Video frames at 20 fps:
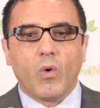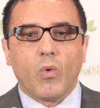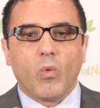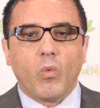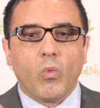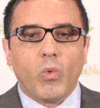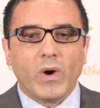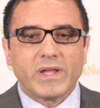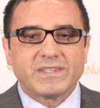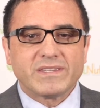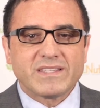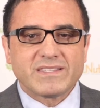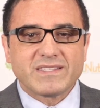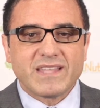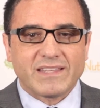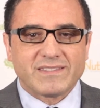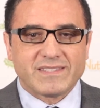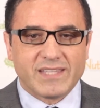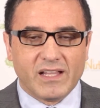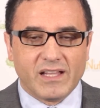What does
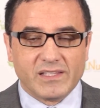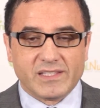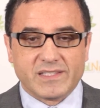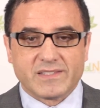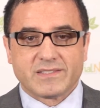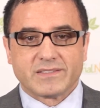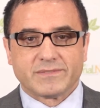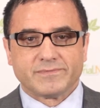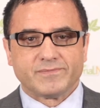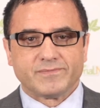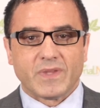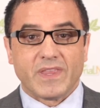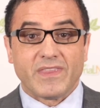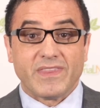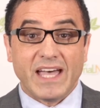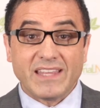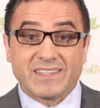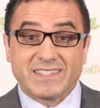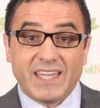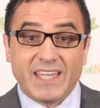that tell us?
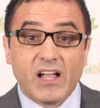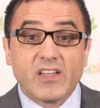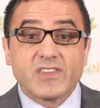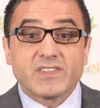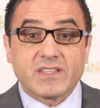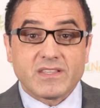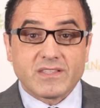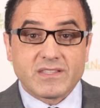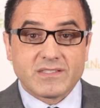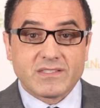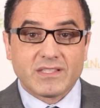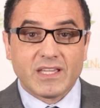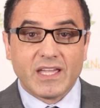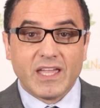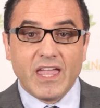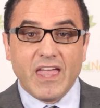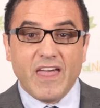That tells us